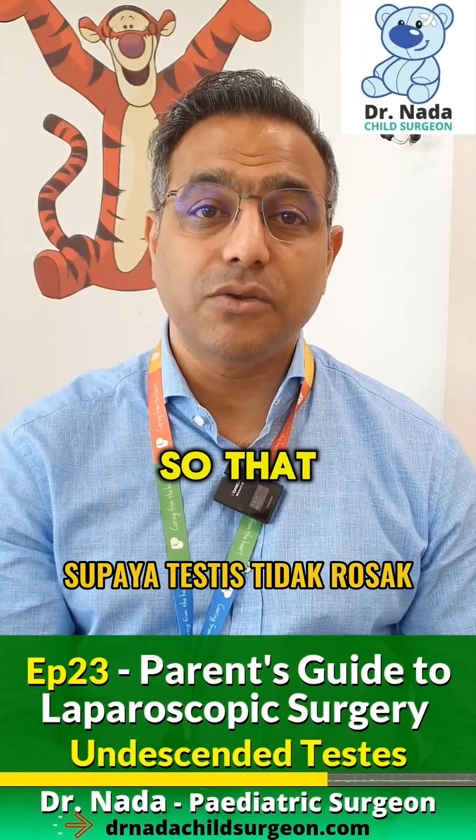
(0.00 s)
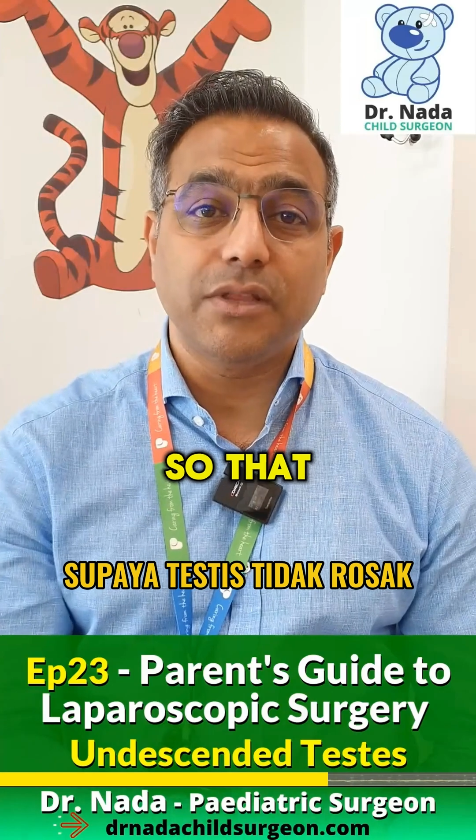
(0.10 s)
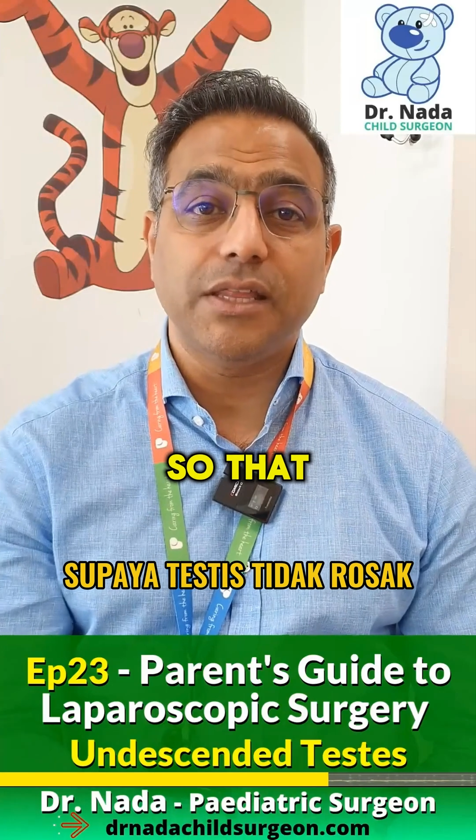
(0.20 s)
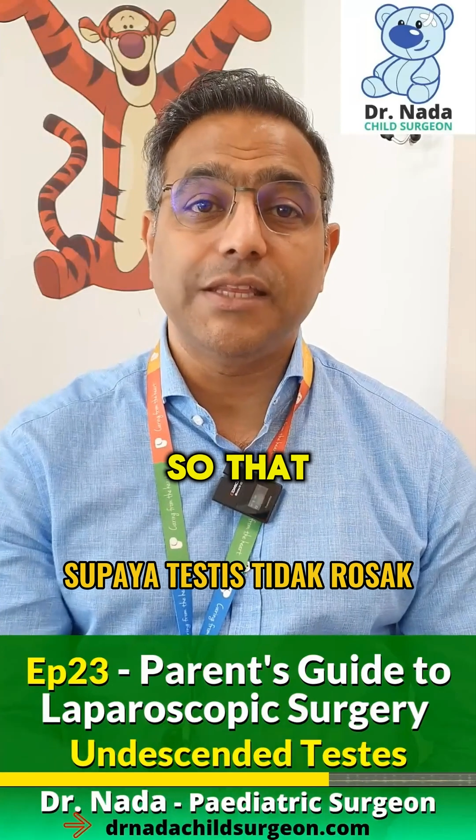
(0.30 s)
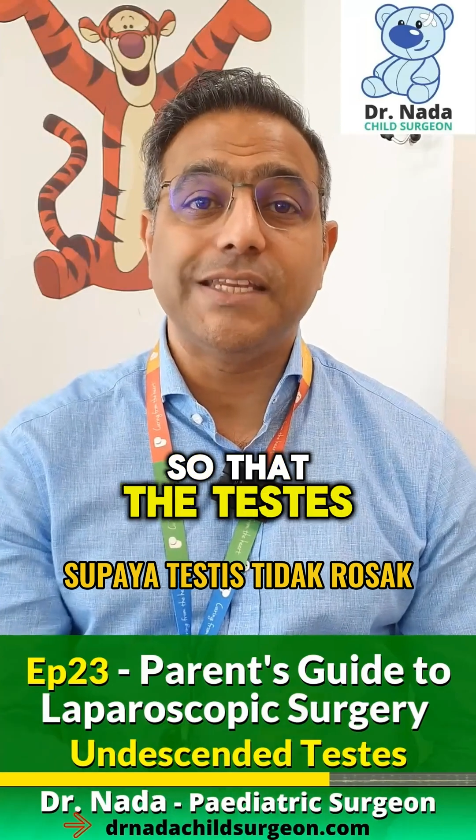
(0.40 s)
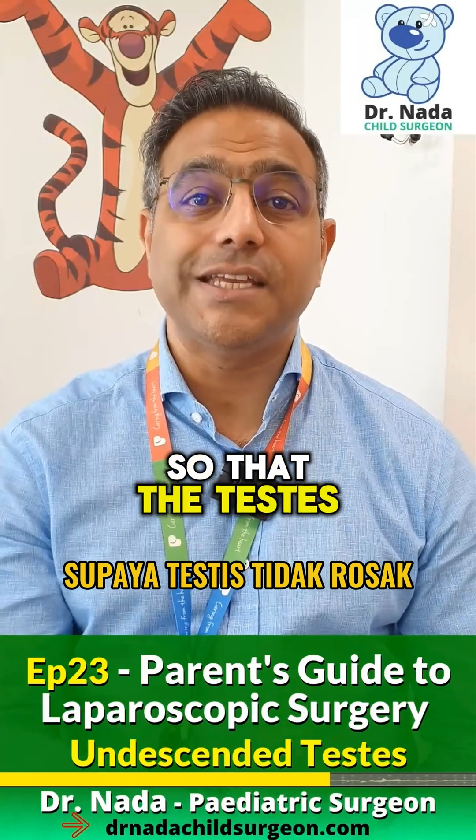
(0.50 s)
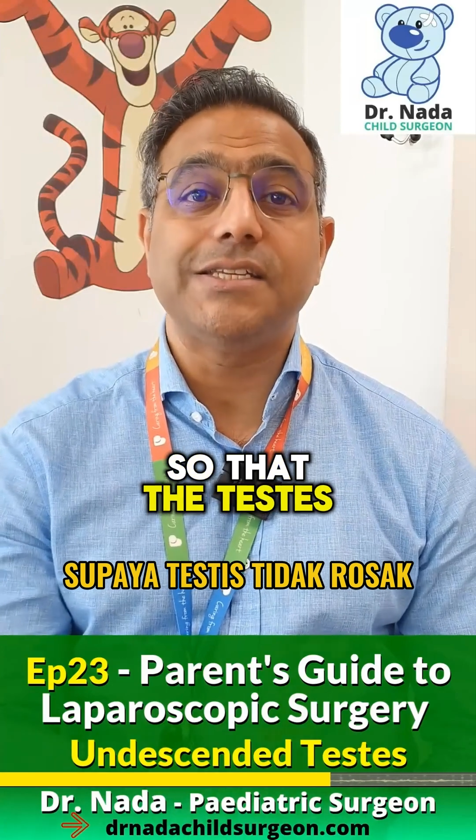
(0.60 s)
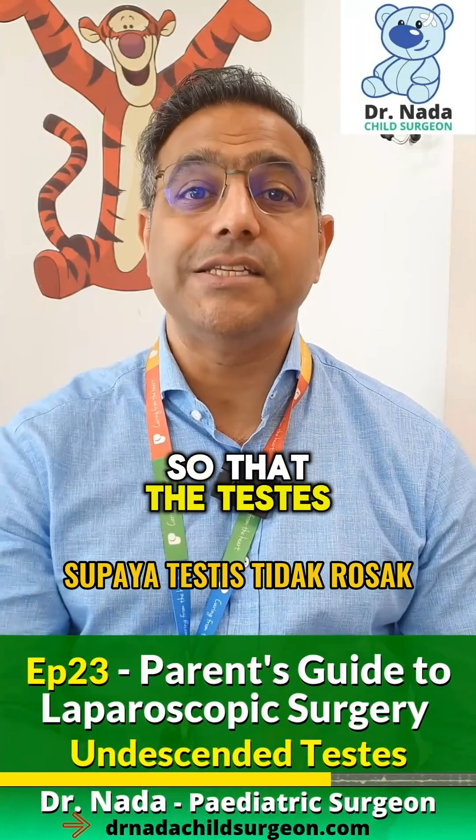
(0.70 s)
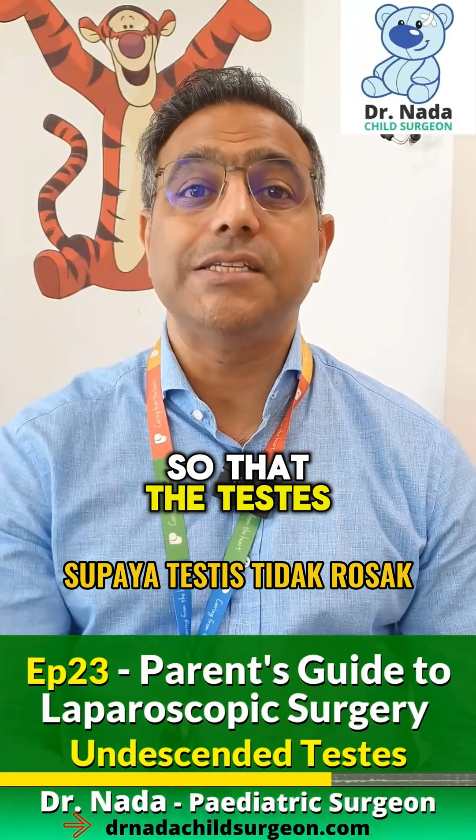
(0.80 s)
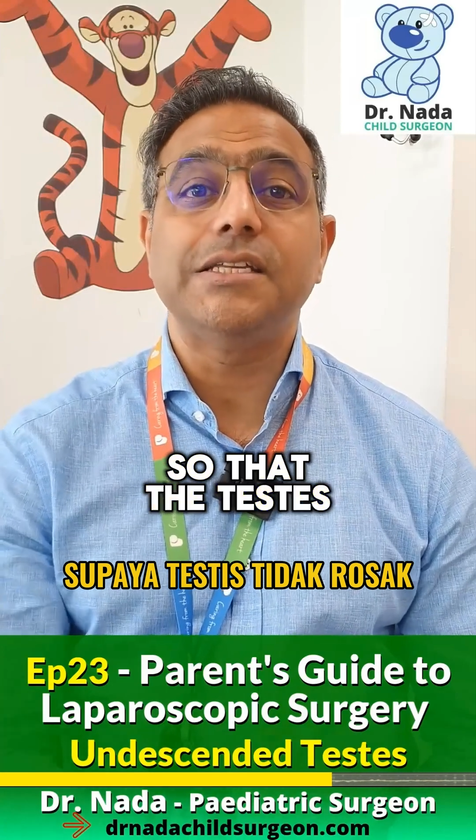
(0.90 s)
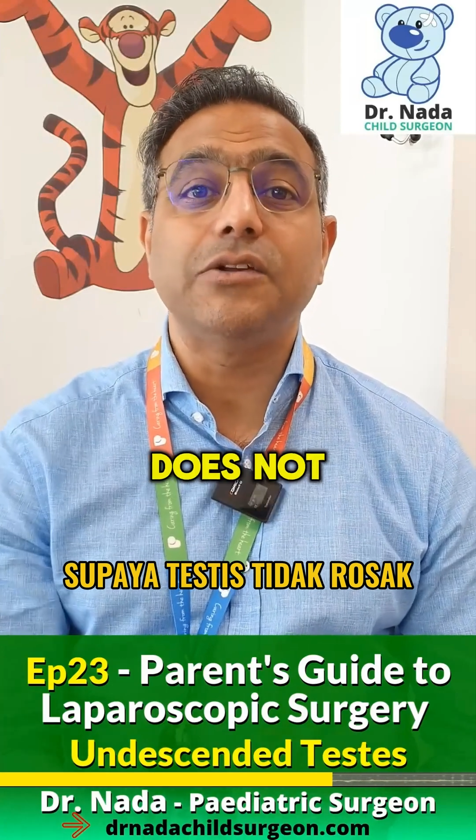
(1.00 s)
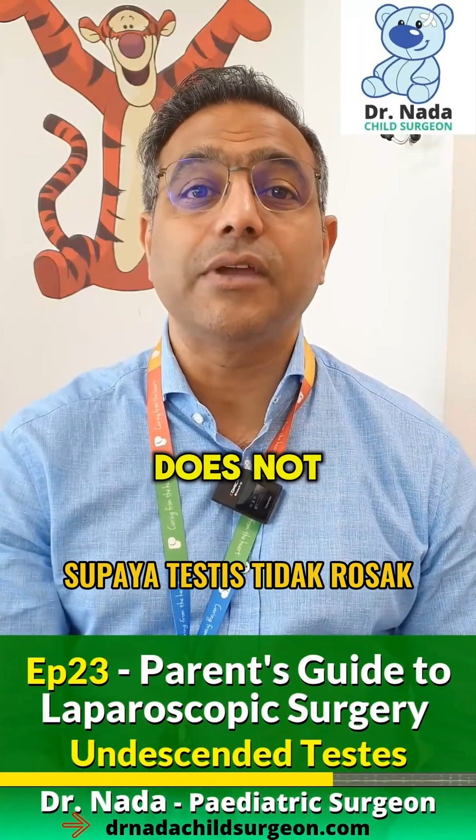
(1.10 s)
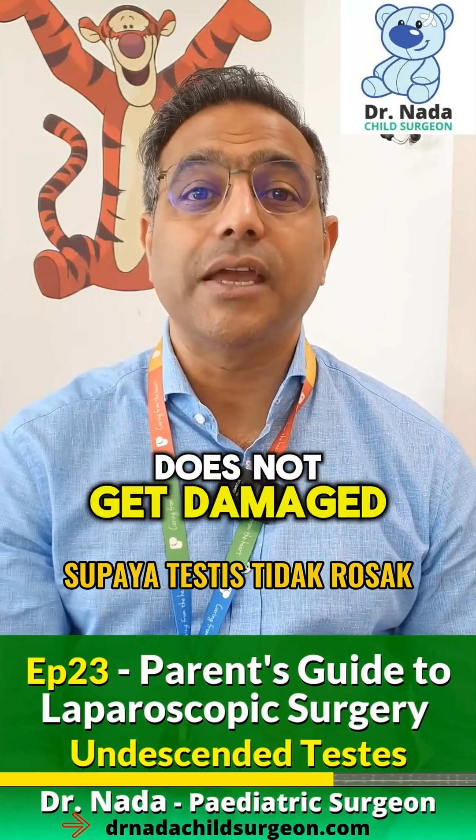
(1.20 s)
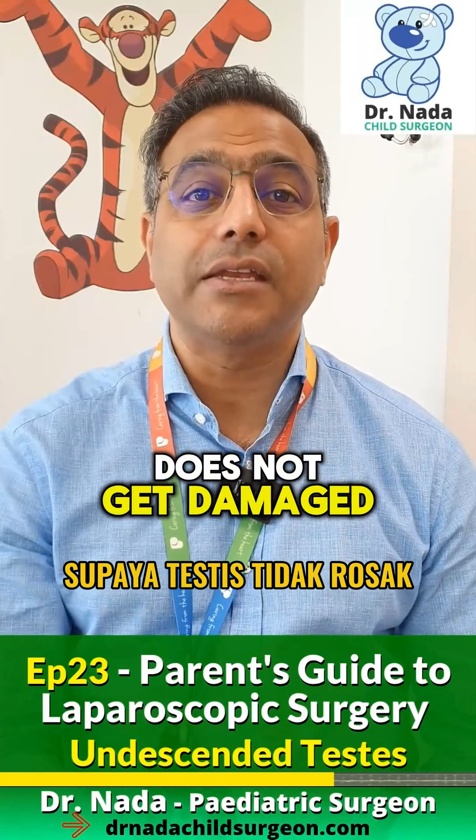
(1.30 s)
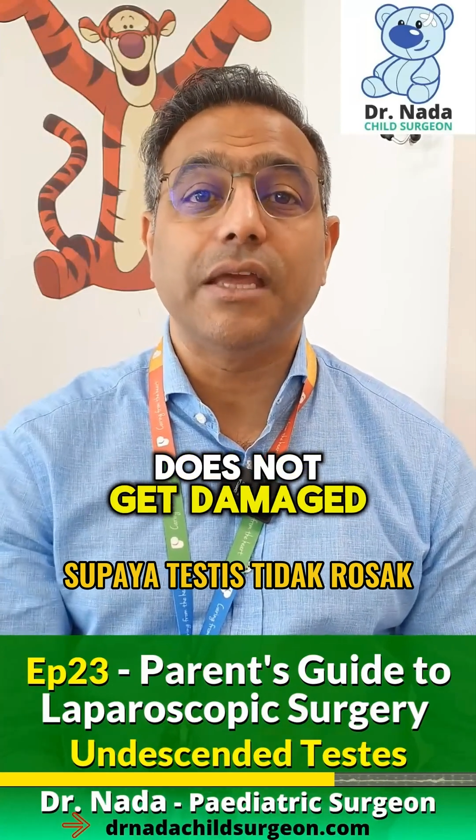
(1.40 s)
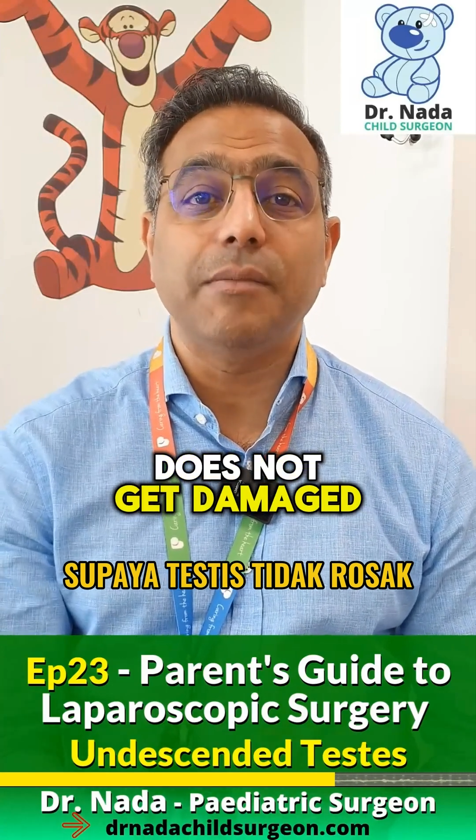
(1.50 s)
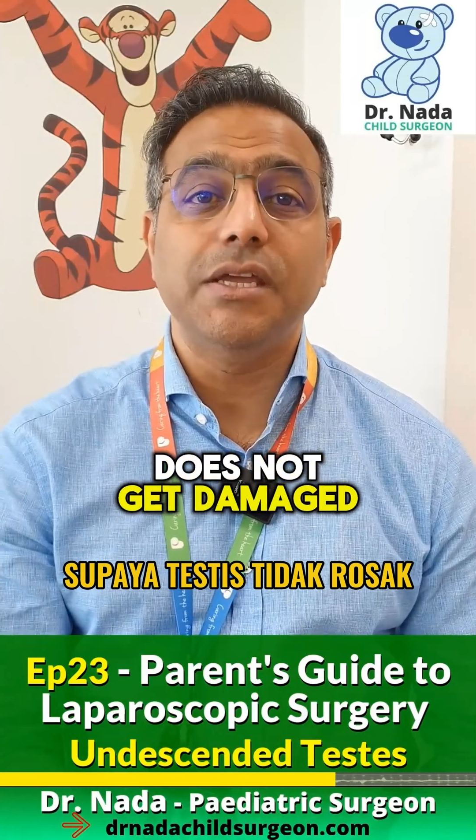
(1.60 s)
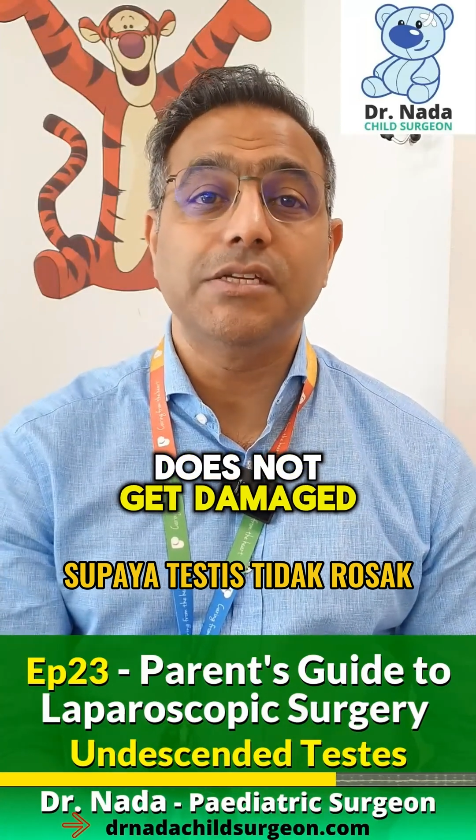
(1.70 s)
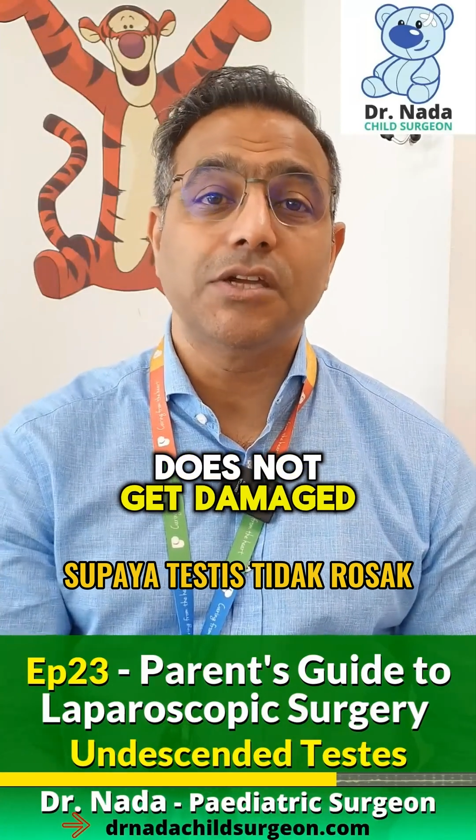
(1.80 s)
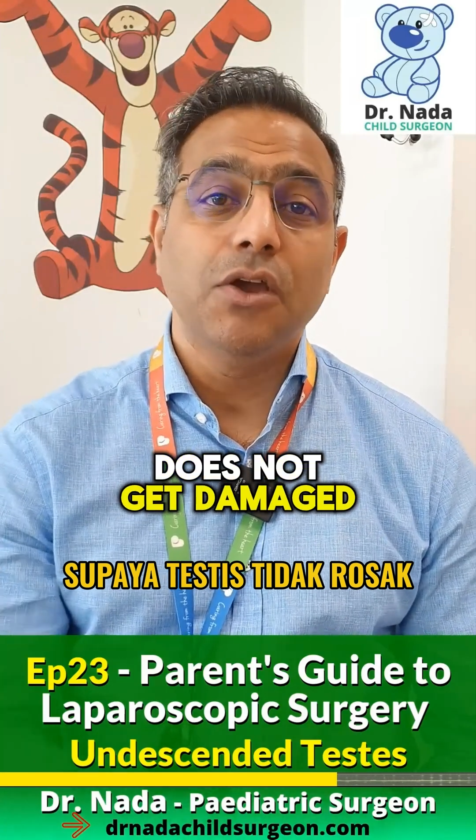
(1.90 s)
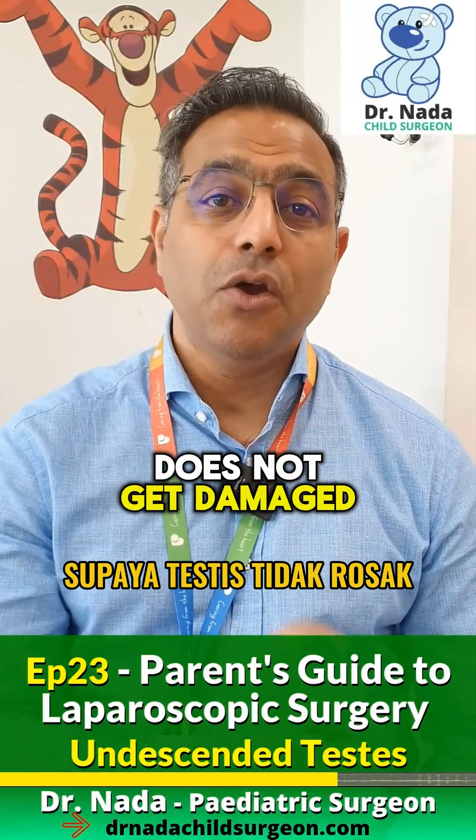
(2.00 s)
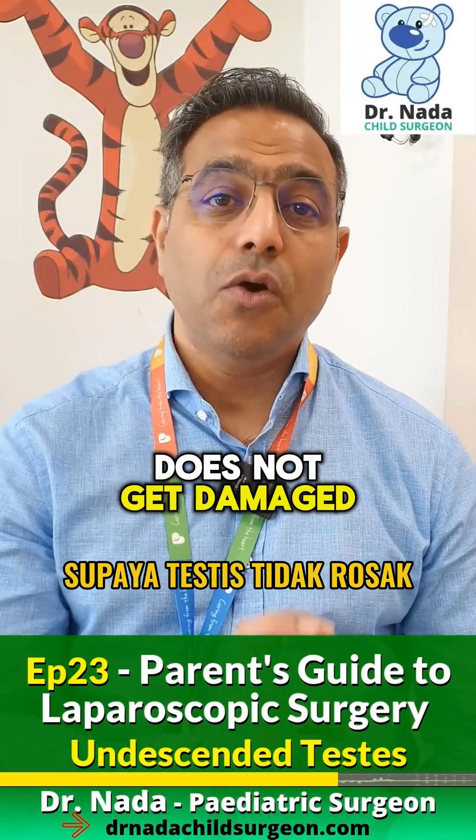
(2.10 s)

so that the testes does not get damaged